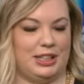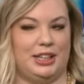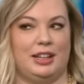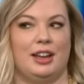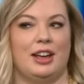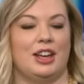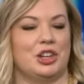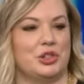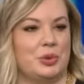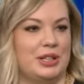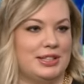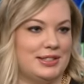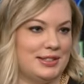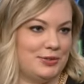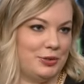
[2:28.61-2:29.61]
He
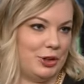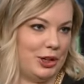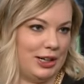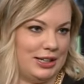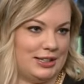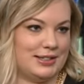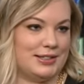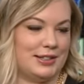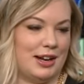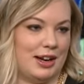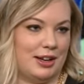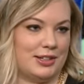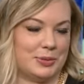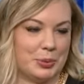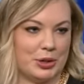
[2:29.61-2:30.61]
tweets for his
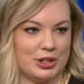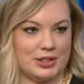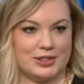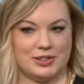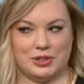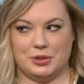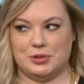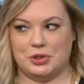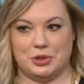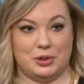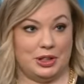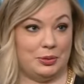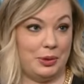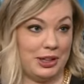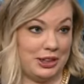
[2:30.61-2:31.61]
supporters to
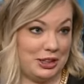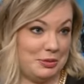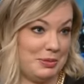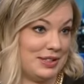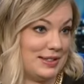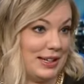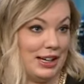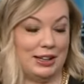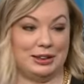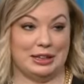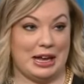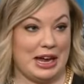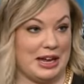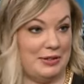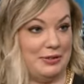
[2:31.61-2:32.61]
tune in with him. It's like a
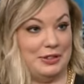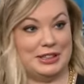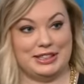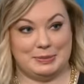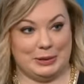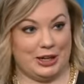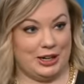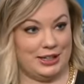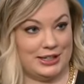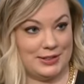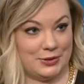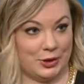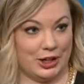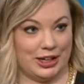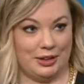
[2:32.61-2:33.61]
live
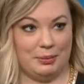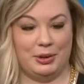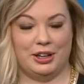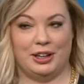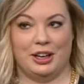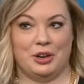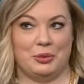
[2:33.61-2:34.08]
experience for him.